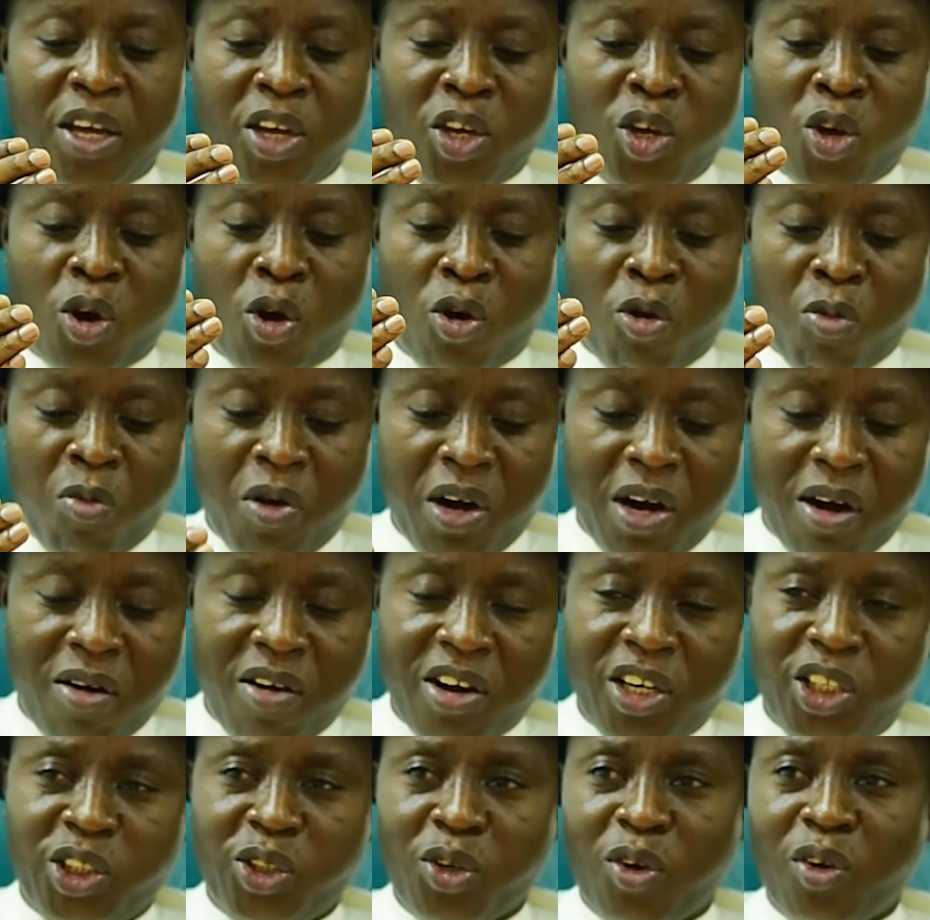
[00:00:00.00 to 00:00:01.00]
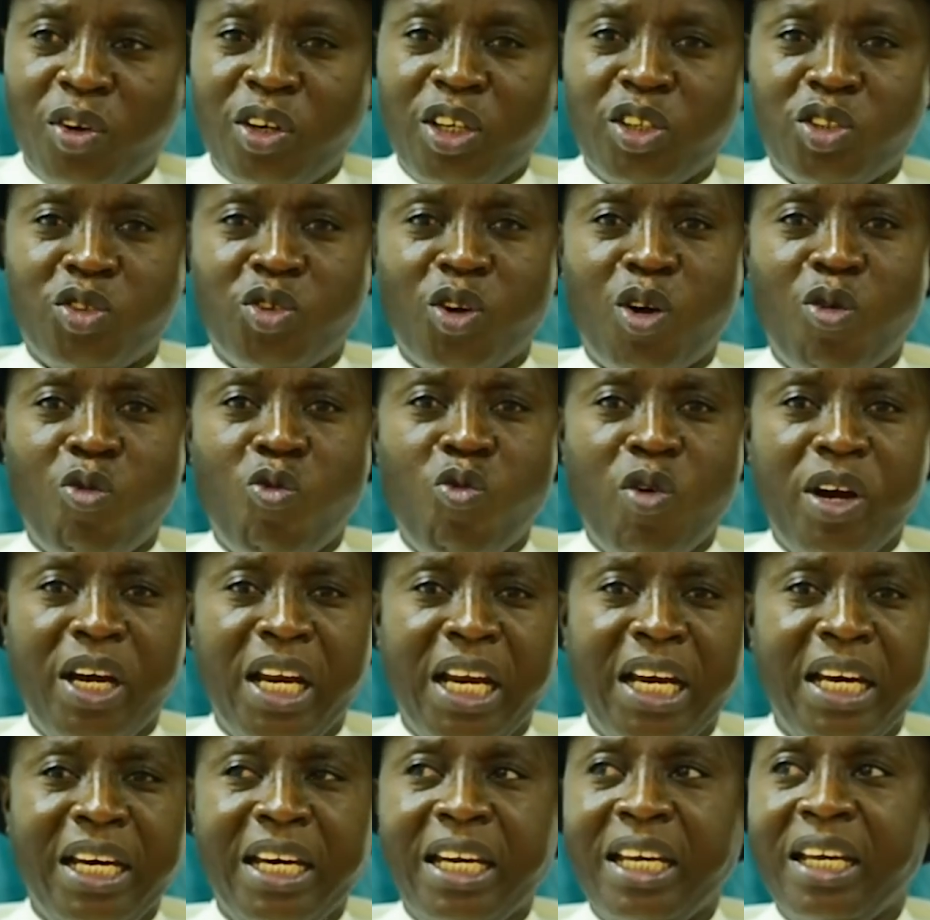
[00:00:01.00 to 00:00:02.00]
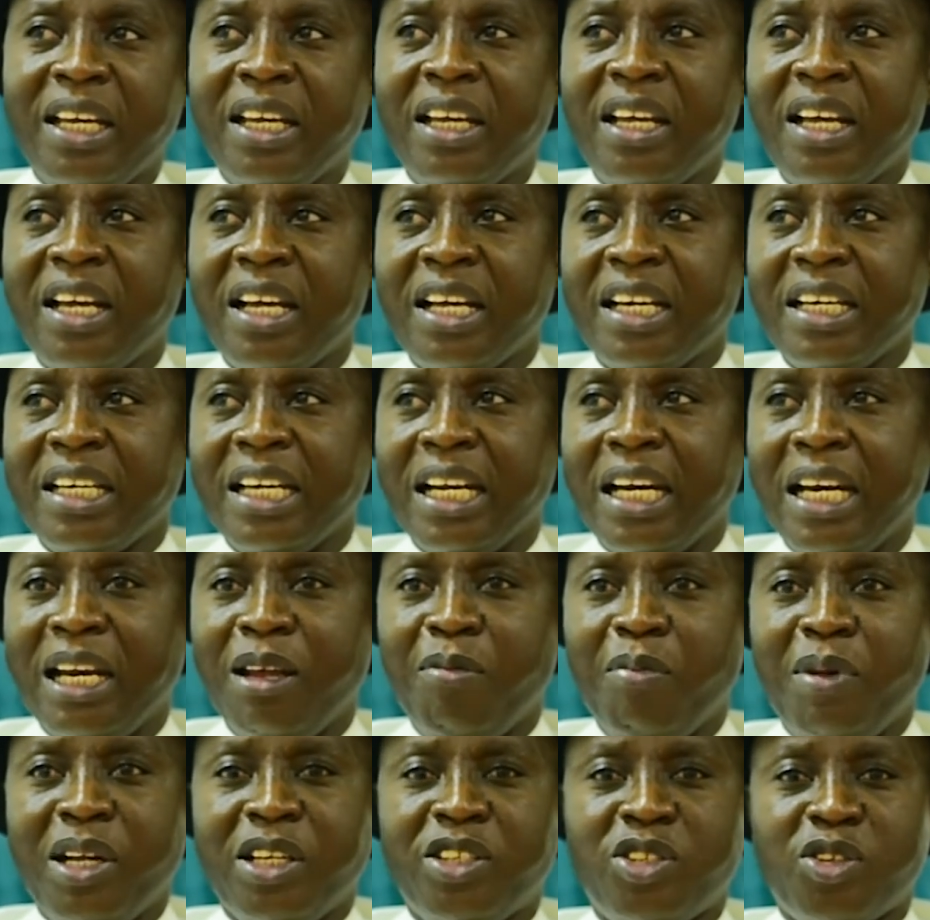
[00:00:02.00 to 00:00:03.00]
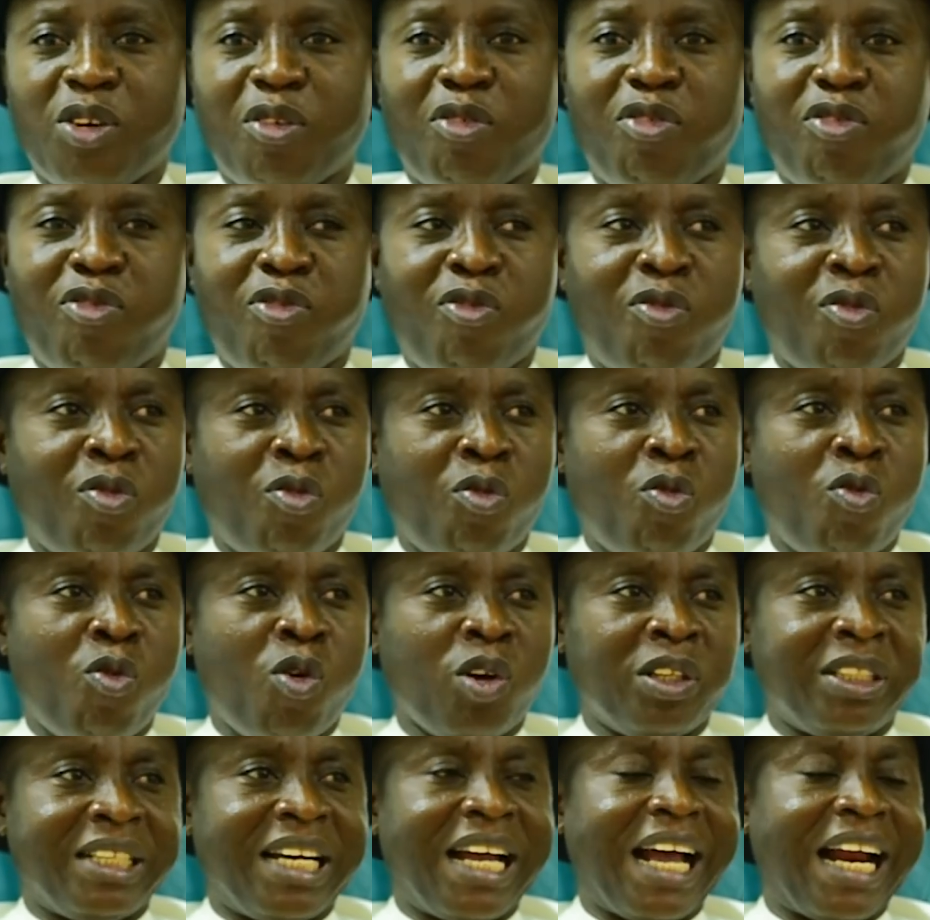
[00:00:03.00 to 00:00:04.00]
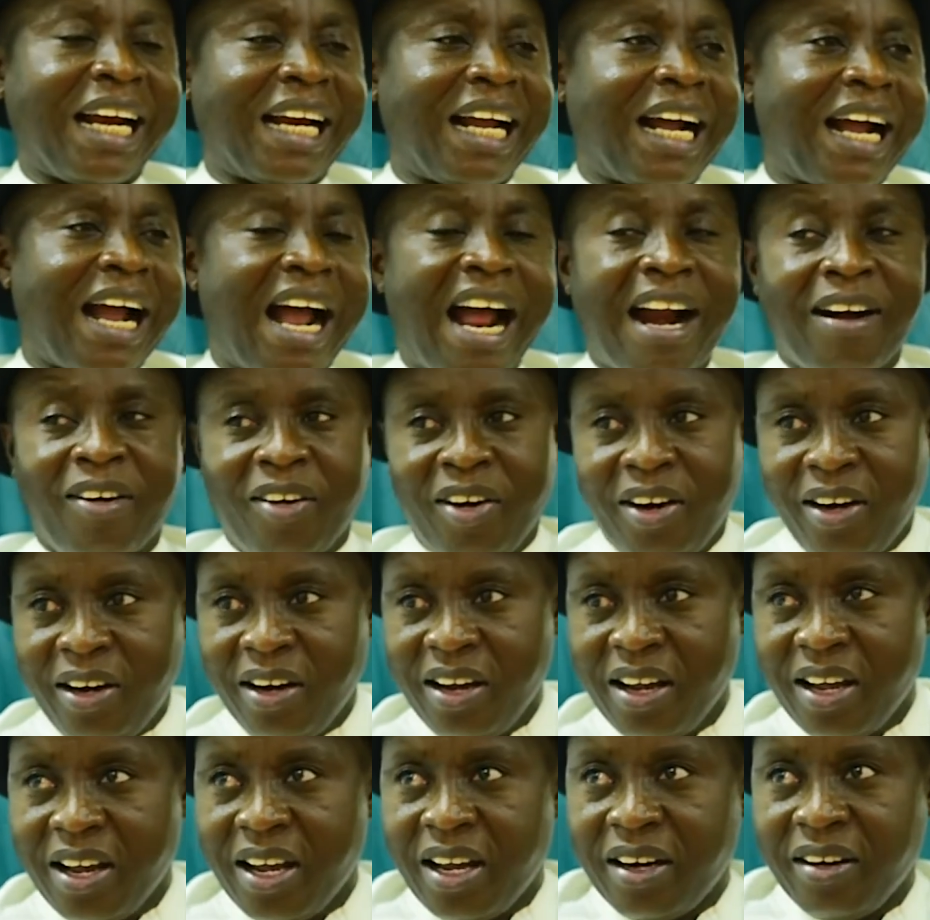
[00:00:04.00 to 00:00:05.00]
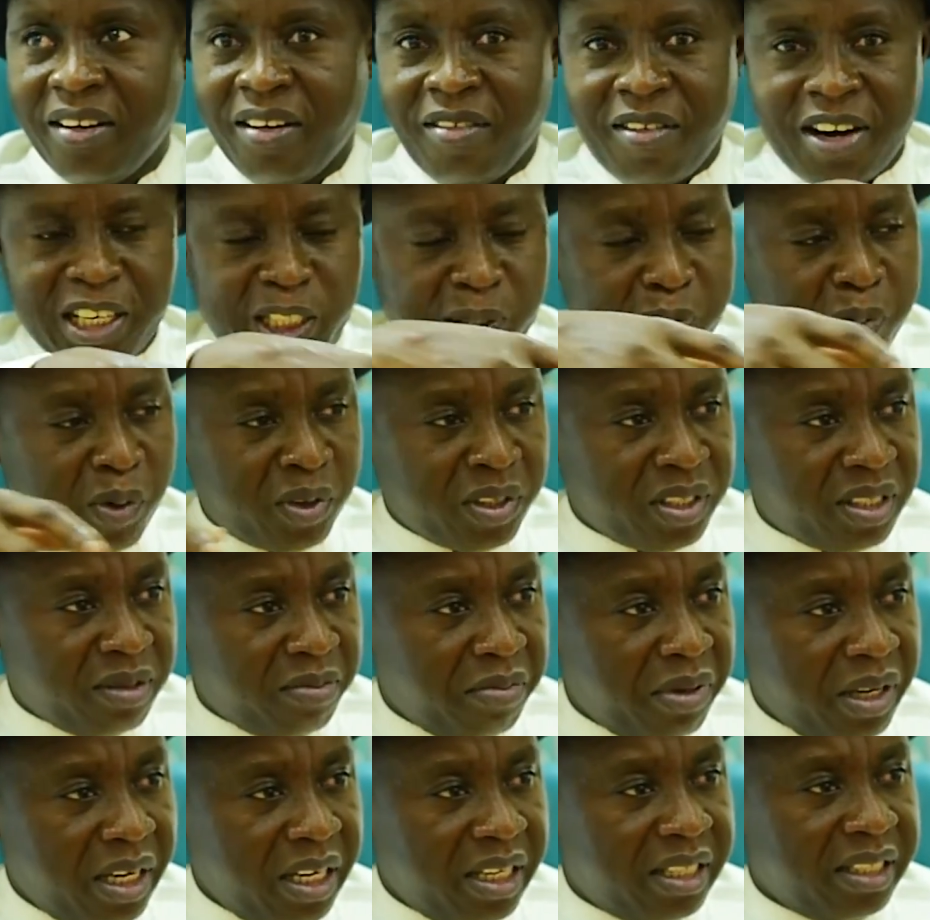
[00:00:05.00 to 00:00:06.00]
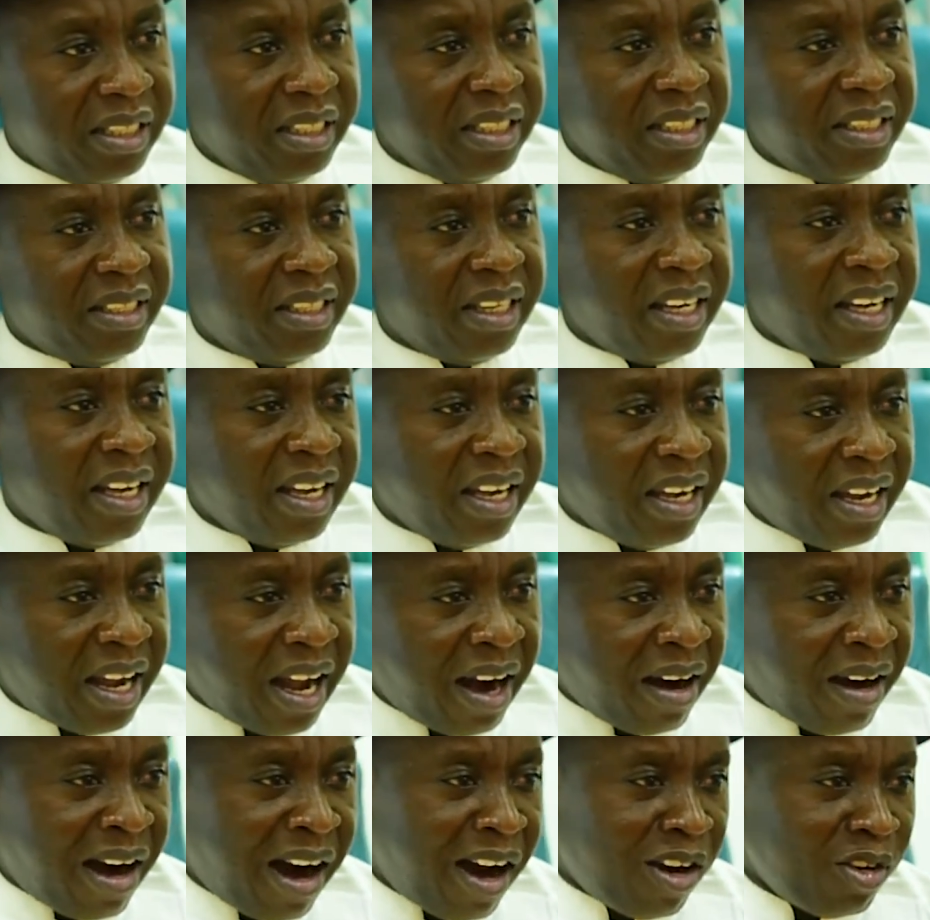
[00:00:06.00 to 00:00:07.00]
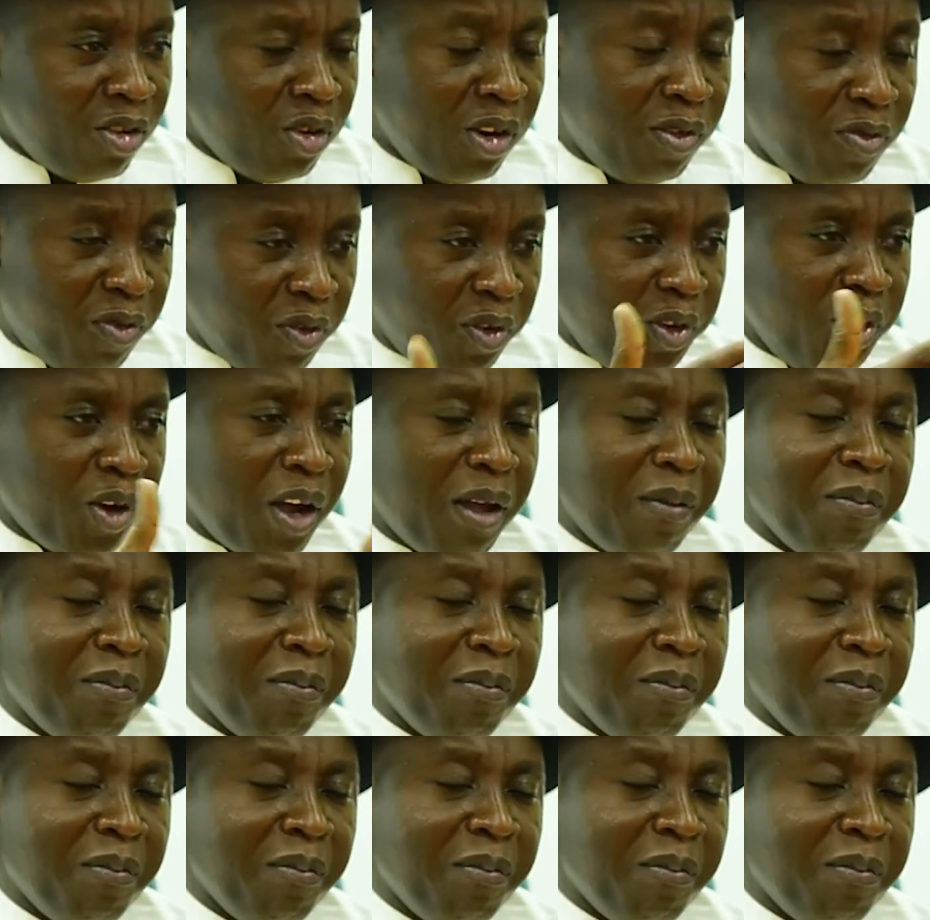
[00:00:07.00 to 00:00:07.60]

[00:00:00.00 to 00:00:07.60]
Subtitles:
your remuneration is not within the limits of what can carry the responsibilities around even your